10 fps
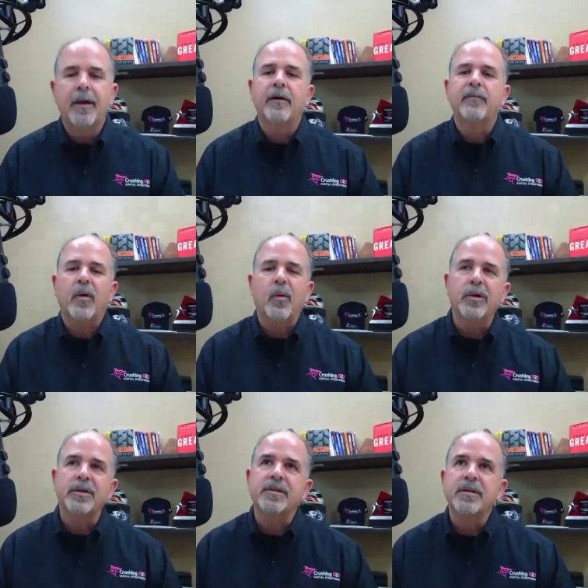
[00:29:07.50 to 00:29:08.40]
Of
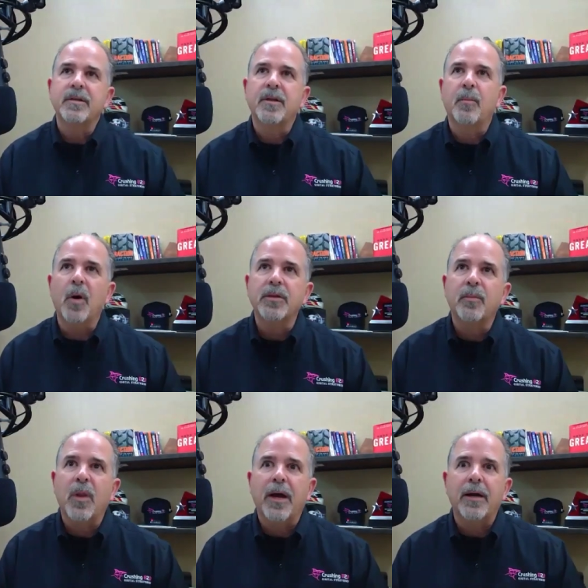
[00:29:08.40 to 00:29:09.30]
course, the
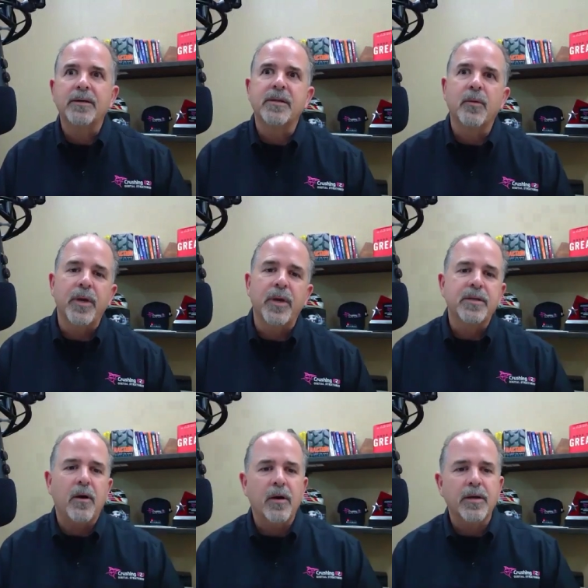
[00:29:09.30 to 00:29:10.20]
multipliers that we
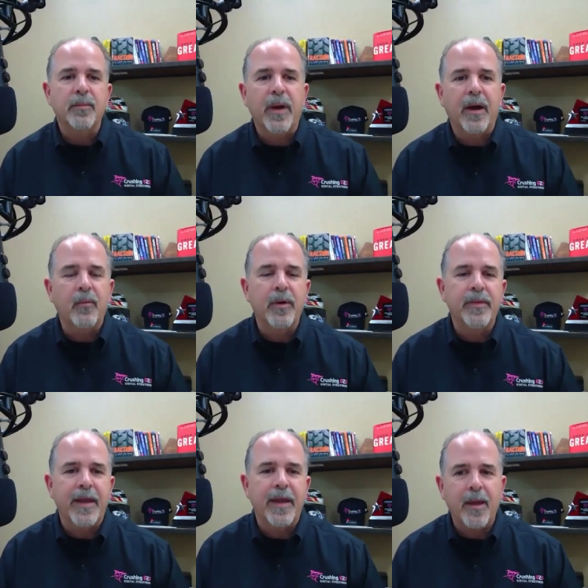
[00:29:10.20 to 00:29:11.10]
talked about when
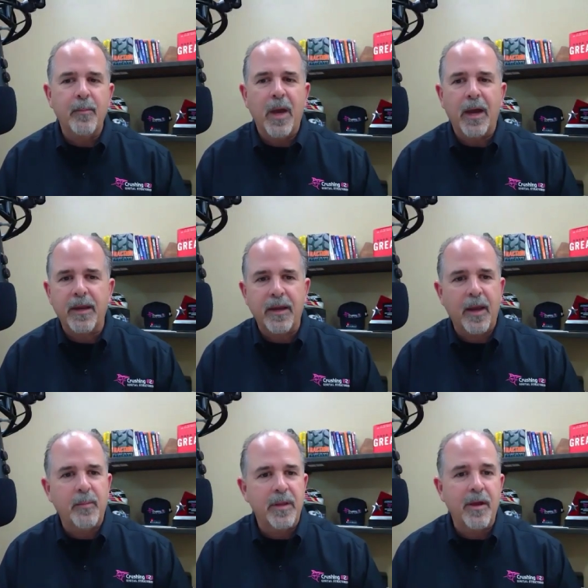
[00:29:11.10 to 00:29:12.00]
they came back and
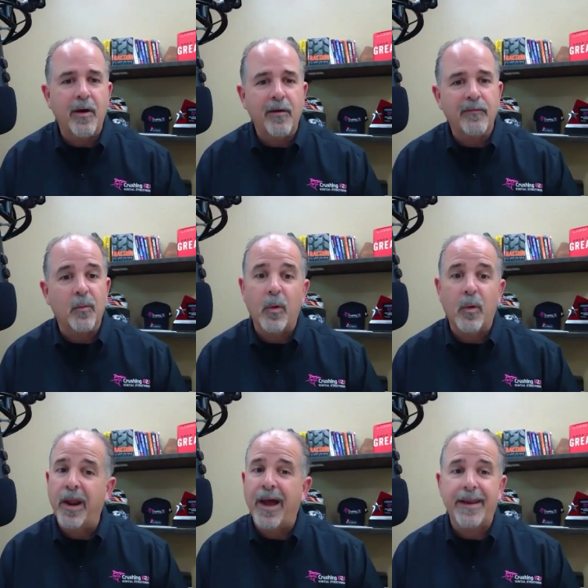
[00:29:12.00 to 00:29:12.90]
gave me the offer
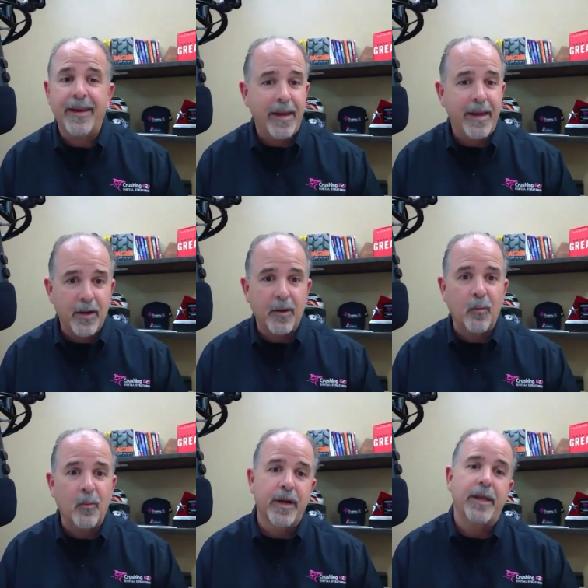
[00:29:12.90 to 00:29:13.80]
were not near
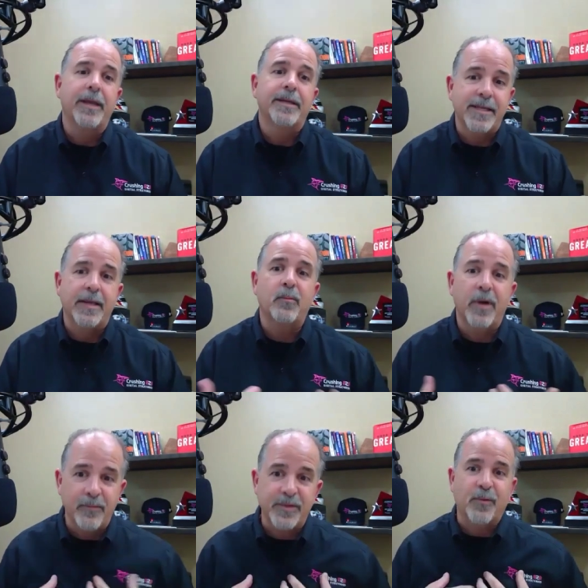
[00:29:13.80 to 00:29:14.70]
what he had said when
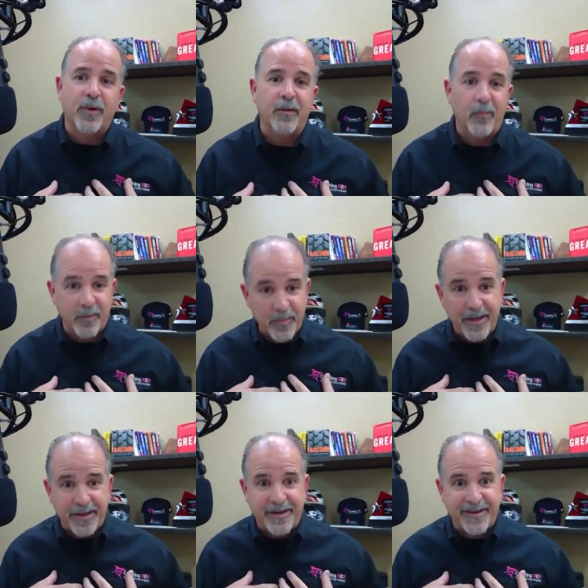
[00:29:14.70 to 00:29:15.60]
he was working with
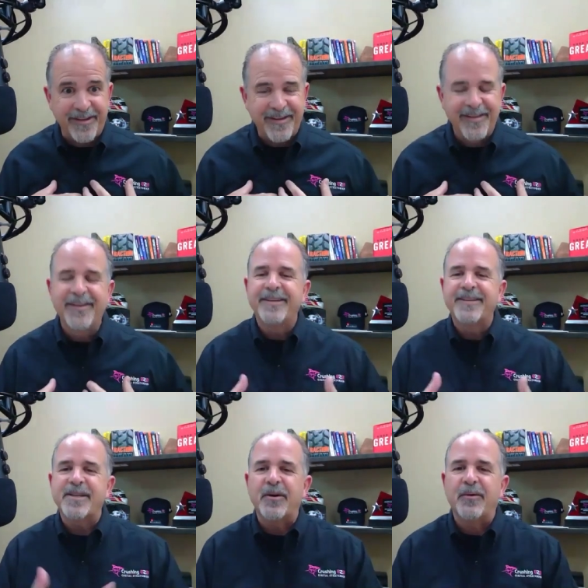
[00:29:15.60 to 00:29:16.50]
me.
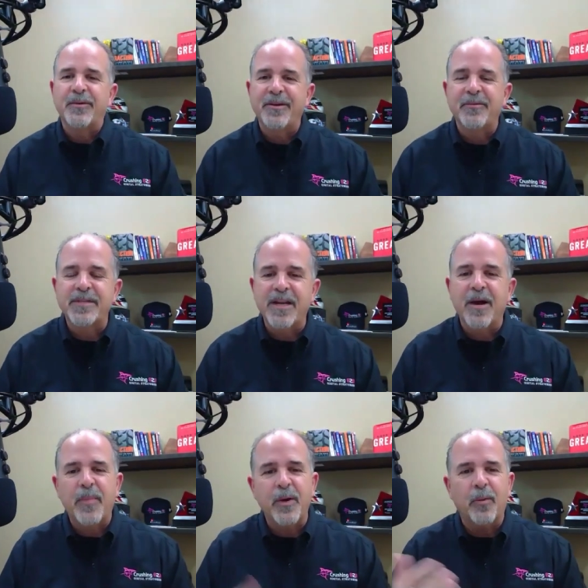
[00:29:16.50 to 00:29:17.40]
So there was an
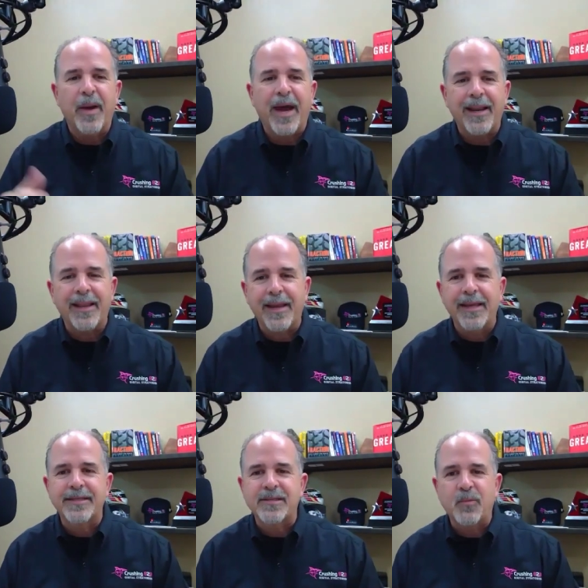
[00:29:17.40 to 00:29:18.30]
uphill battle
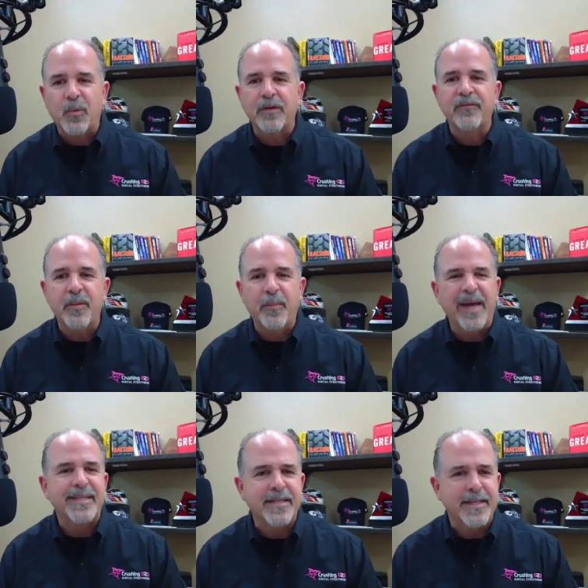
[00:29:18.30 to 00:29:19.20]
against one of the
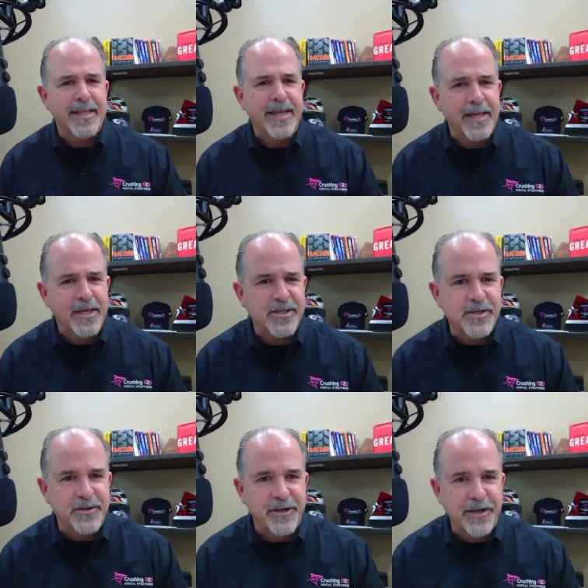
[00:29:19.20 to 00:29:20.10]
best in the
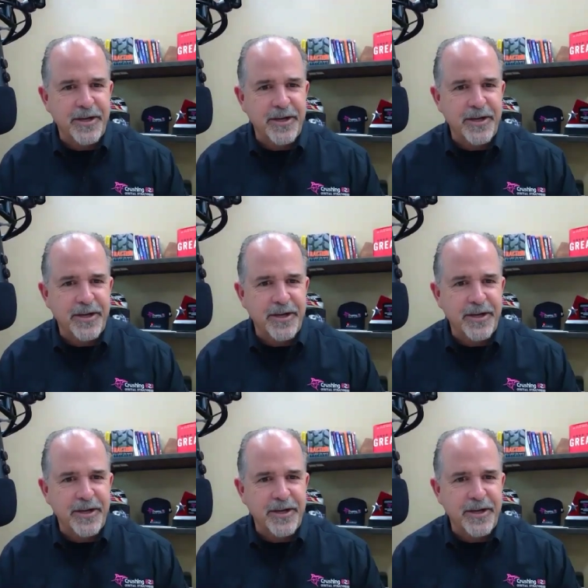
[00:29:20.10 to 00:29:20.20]
industry.